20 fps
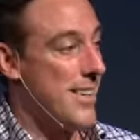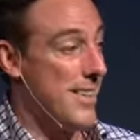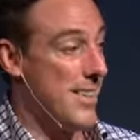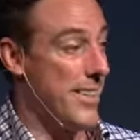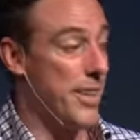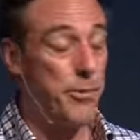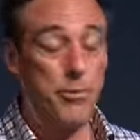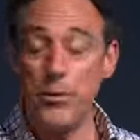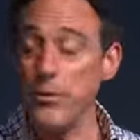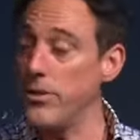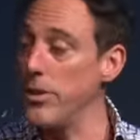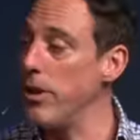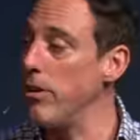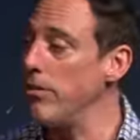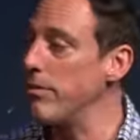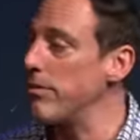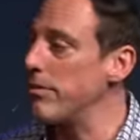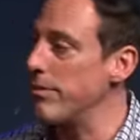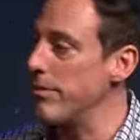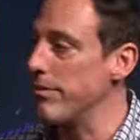If you
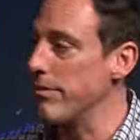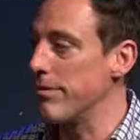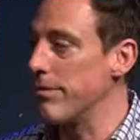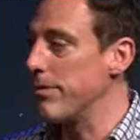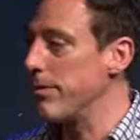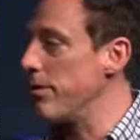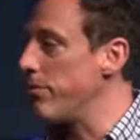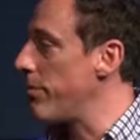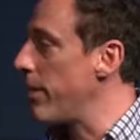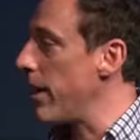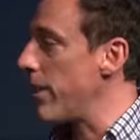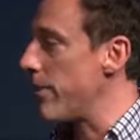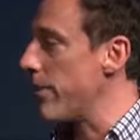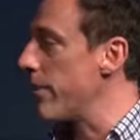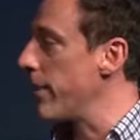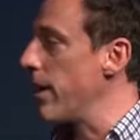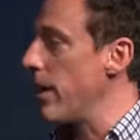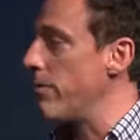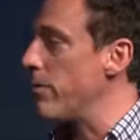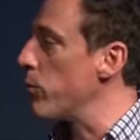don't, your Father
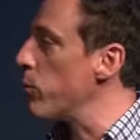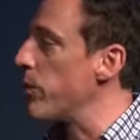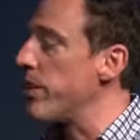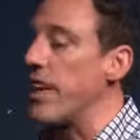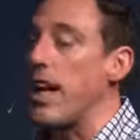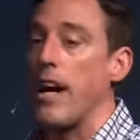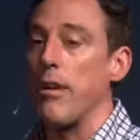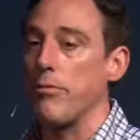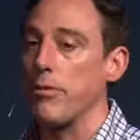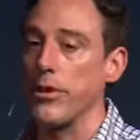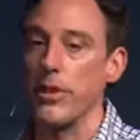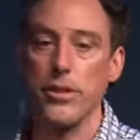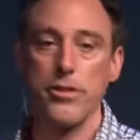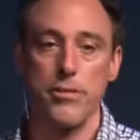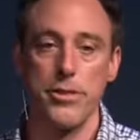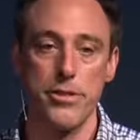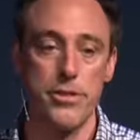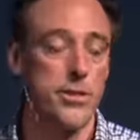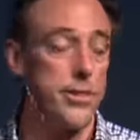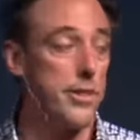in heaven will not forgive
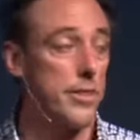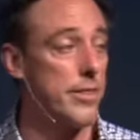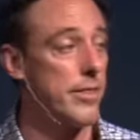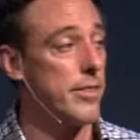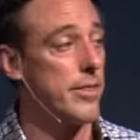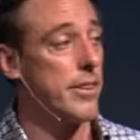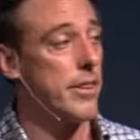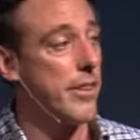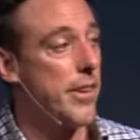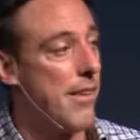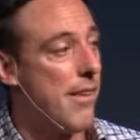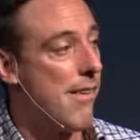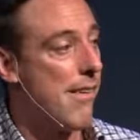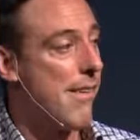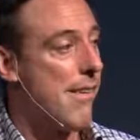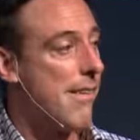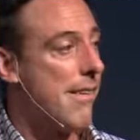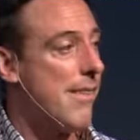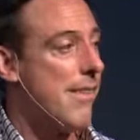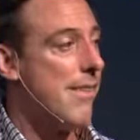your sins.
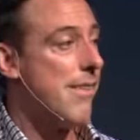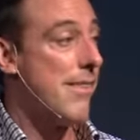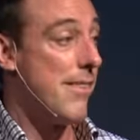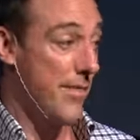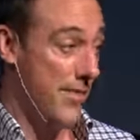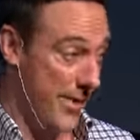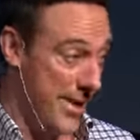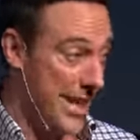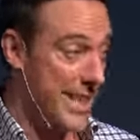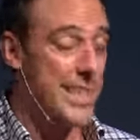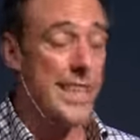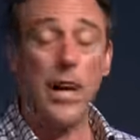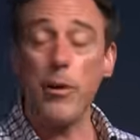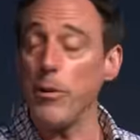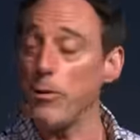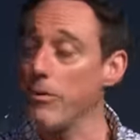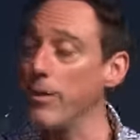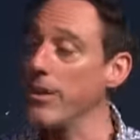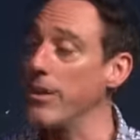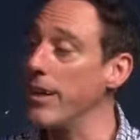That's how
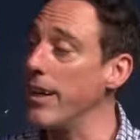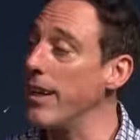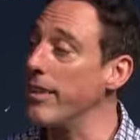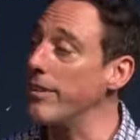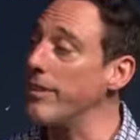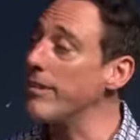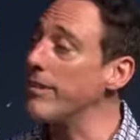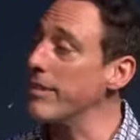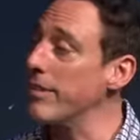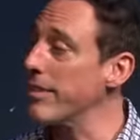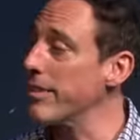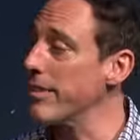it really ends.